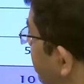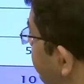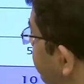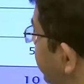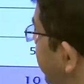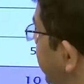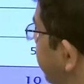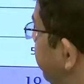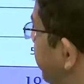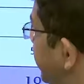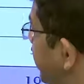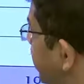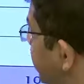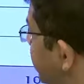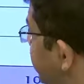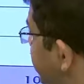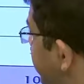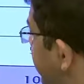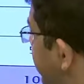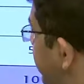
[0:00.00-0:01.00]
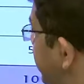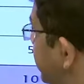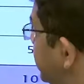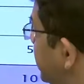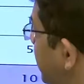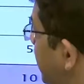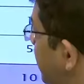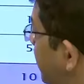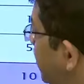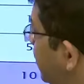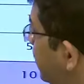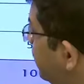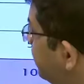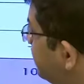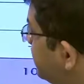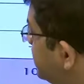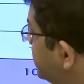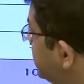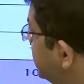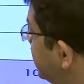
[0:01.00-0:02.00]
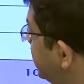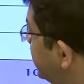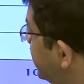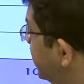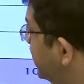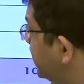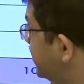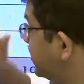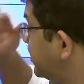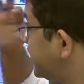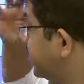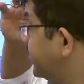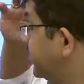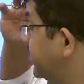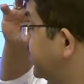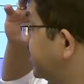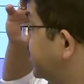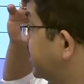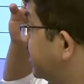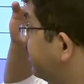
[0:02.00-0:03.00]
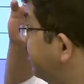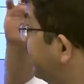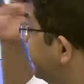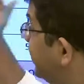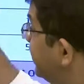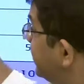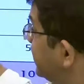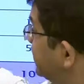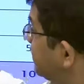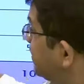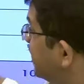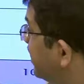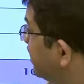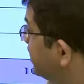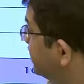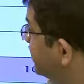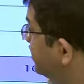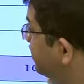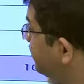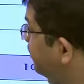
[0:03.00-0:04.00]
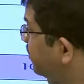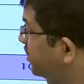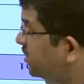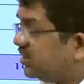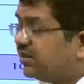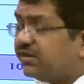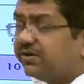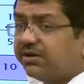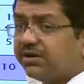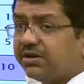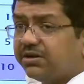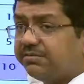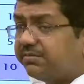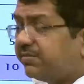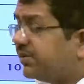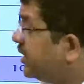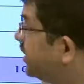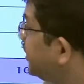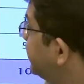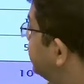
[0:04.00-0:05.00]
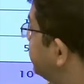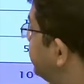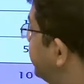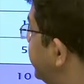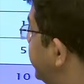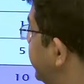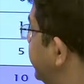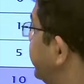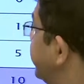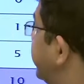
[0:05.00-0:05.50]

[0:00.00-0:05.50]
of 10 million shares, you will see that the bidding starts at a $40 price bid,